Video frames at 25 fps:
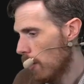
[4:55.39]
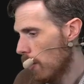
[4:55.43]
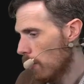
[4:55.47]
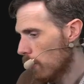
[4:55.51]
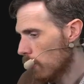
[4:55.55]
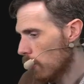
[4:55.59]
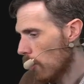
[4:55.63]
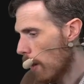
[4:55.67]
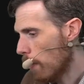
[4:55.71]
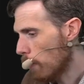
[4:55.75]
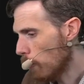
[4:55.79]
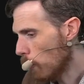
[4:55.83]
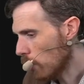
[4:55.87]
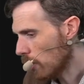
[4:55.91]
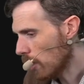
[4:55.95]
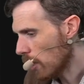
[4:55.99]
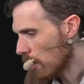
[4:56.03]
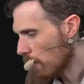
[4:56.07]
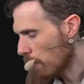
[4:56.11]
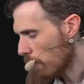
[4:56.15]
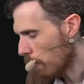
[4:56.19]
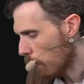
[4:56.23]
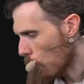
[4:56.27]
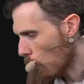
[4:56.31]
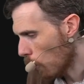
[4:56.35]
So I'm
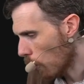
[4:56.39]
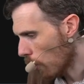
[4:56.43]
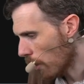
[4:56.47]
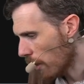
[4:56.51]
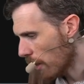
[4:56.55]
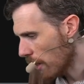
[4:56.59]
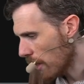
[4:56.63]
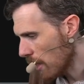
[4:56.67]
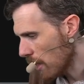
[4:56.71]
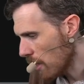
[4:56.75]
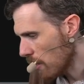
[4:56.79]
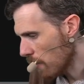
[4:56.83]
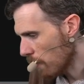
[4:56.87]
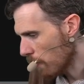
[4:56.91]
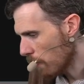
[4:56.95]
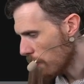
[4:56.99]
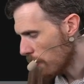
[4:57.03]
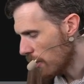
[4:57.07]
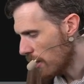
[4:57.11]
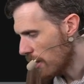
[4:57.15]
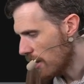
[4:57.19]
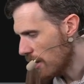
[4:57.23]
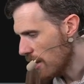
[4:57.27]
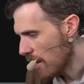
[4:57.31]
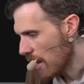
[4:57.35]
looking for if
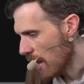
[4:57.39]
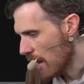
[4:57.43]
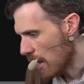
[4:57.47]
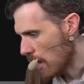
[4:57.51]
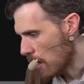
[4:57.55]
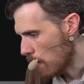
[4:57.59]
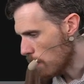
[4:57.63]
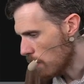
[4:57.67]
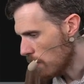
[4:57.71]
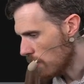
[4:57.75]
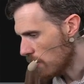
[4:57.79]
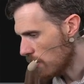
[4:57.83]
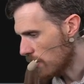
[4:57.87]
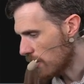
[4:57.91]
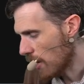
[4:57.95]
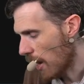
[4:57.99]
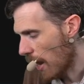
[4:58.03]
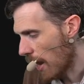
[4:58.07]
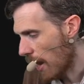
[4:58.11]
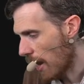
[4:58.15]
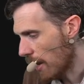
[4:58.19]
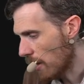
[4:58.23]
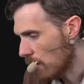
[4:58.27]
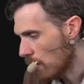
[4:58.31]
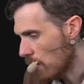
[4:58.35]
name
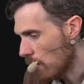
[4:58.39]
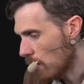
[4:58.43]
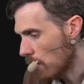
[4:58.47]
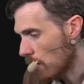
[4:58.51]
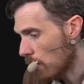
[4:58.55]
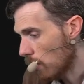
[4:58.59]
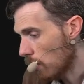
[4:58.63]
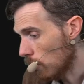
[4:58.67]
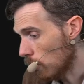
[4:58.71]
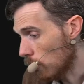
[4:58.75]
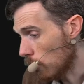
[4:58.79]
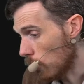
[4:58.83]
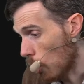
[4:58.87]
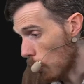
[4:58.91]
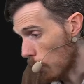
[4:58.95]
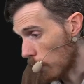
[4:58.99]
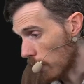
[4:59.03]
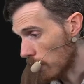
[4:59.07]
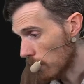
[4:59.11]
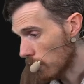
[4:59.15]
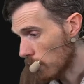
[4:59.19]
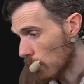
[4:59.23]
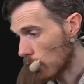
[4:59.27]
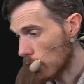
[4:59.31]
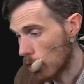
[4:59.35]
dot
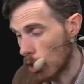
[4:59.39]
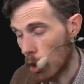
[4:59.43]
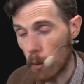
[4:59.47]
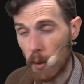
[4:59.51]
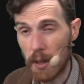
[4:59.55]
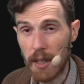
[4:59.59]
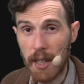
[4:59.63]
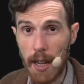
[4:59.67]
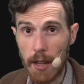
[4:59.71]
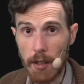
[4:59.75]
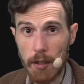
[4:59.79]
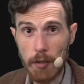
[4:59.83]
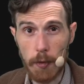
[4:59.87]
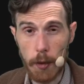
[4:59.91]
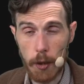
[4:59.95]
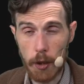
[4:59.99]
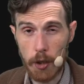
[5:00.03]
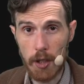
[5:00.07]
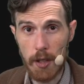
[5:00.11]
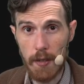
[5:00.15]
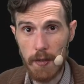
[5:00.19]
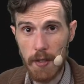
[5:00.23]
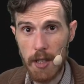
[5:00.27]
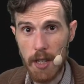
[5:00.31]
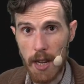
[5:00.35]
lower, so the lowercase
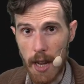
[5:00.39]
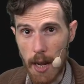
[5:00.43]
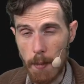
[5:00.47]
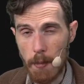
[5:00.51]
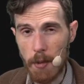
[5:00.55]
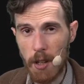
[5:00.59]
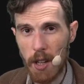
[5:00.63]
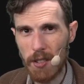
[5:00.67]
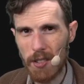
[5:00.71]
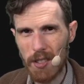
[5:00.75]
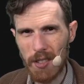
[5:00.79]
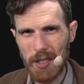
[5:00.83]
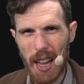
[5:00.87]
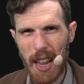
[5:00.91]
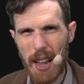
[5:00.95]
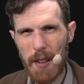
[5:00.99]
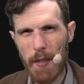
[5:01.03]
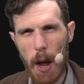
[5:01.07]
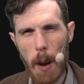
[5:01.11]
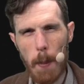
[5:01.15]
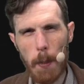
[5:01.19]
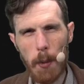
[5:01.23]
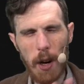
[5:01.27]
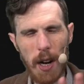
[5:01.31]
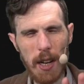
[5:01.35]
version of the name, because I have
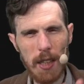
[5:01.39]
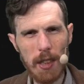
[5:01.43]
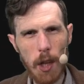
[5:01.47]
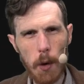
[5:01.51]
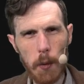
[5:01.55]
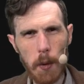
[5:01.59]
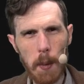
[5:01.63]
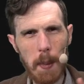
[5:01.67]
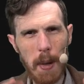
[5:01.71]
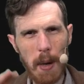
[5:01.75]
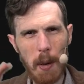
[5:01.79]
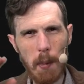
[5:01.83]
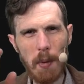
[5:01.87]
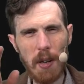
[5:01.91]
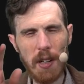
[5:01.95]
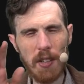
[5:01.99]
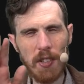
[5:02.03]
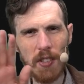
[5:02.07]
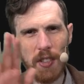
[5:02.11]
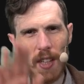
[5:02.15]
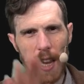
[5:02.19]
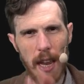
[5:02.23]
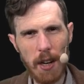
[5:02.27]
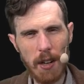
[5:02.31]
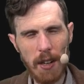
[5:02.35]
upper and lower, but I want to
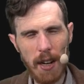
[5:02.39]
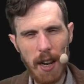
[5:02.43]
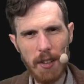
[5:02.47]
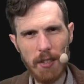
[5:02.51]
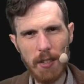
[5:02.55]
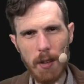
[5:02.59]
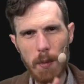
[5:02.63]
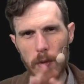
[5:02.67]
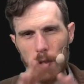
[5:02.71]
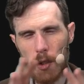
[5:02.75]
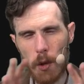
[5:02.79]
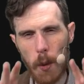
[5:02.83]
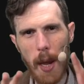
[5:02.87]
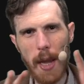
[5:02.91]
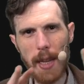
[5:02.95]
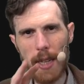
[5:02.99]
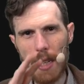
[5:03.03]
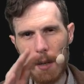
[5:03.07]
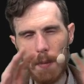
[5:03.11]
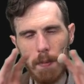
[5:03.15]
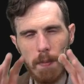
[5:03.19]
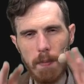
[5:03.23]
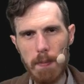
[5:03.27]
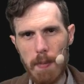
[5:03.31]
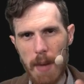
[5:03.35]
standardize them so I
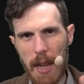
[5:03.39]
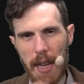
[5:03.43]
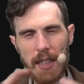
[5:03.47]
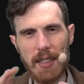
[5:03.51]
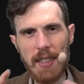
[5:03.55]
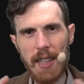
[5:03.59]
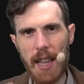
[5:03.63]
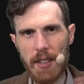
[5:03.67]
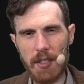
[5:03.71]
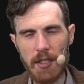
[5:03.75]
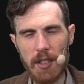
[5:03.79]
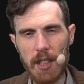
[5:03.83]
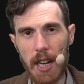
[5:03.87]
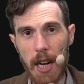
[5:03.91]
can make a test that I